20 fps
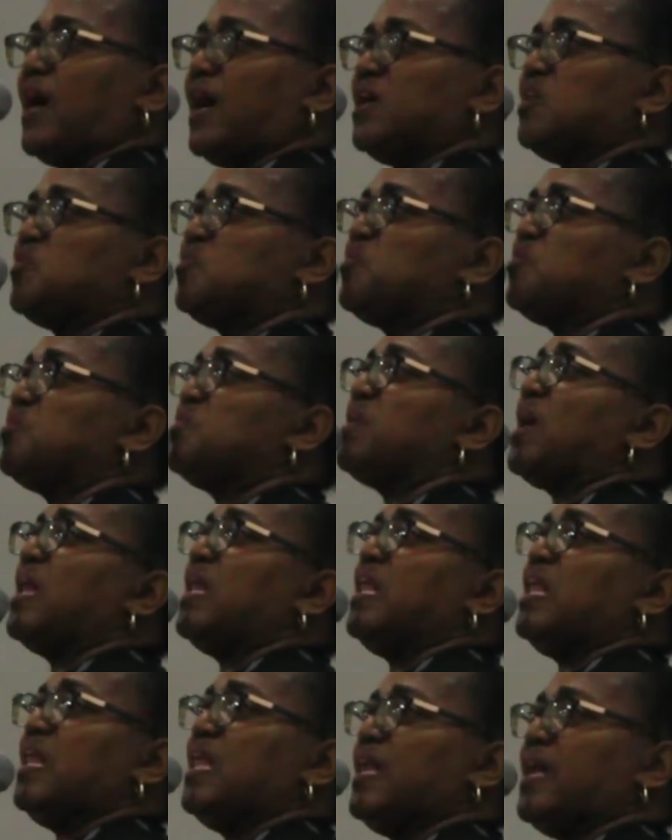aloe
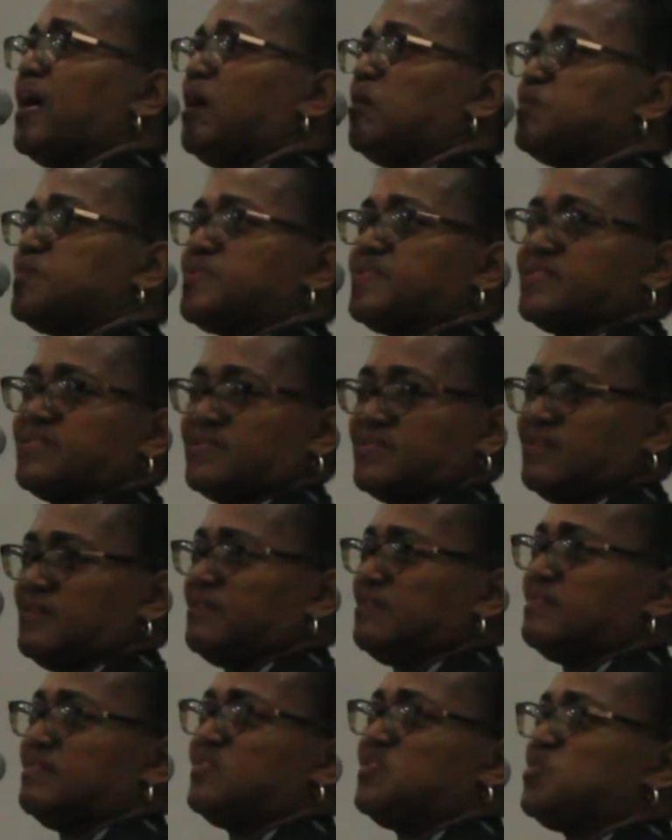labs,
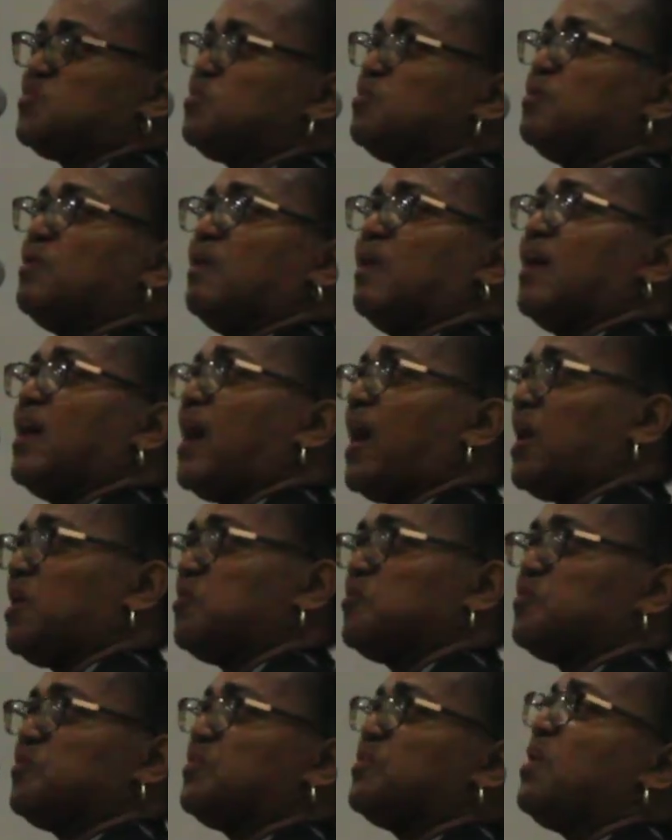to our
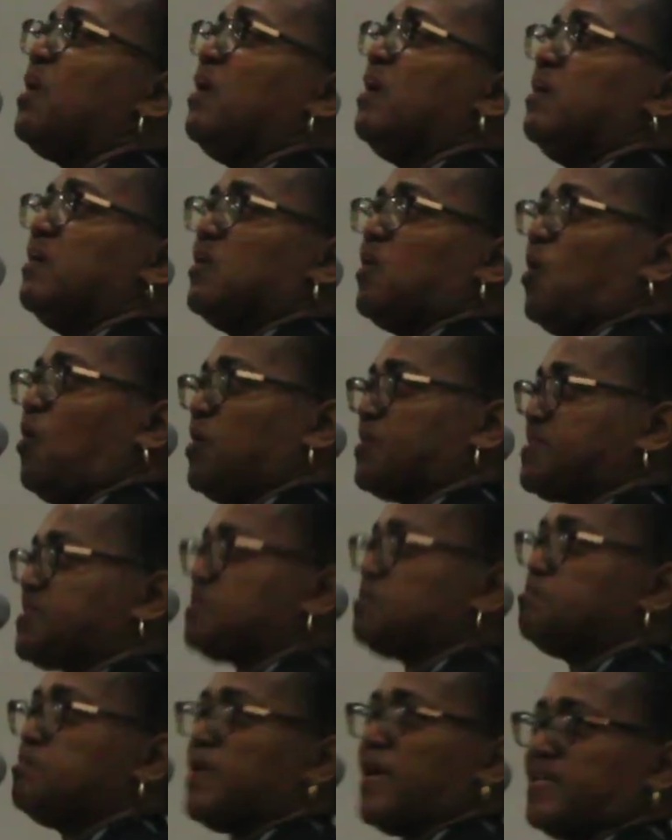aloe
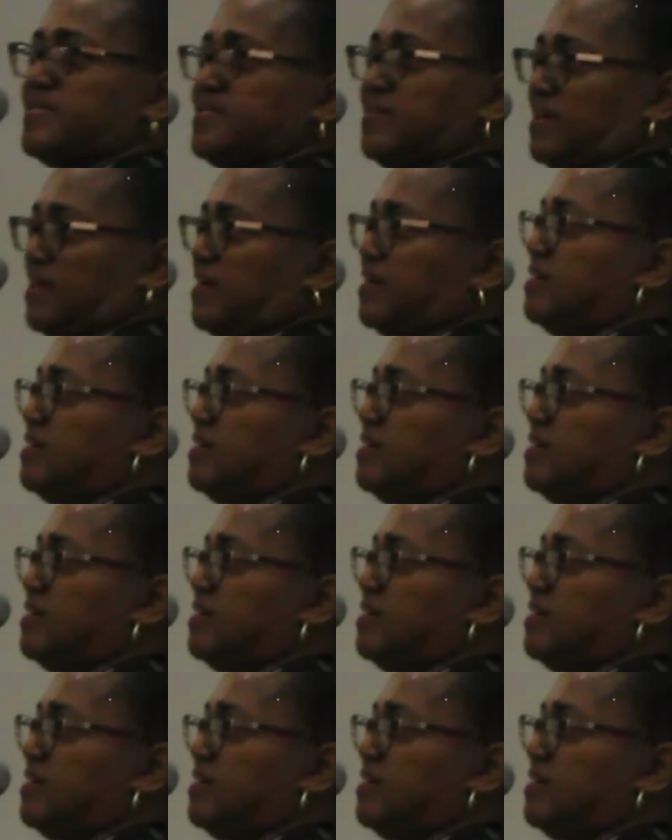cosmetic